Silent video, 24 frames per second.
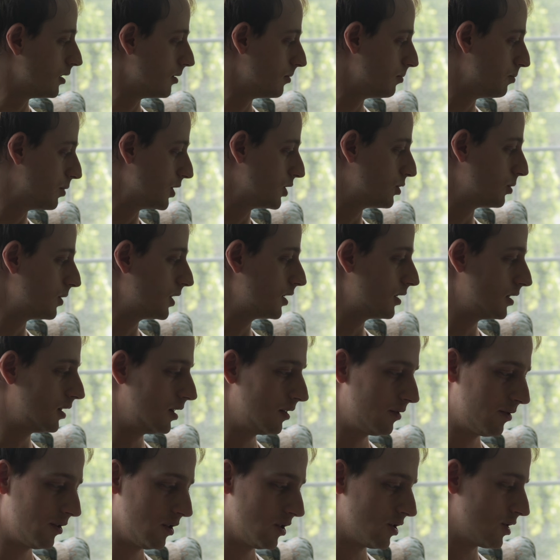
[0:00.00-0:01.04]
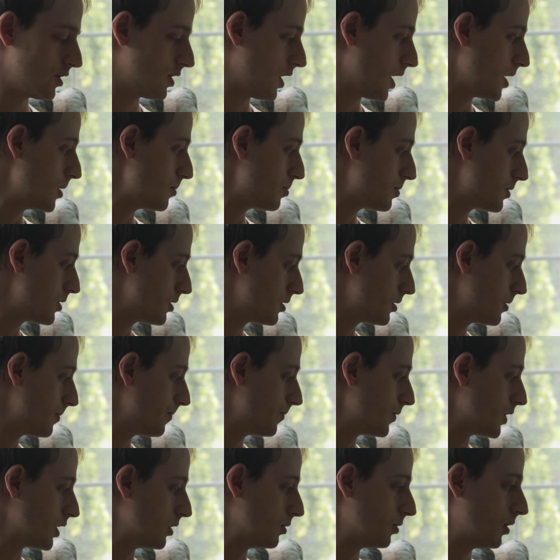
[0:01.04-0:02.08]
between the different shapes,
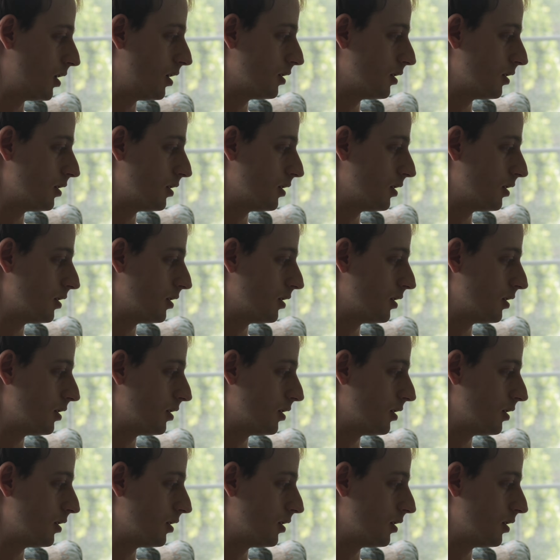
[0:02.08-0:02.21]
you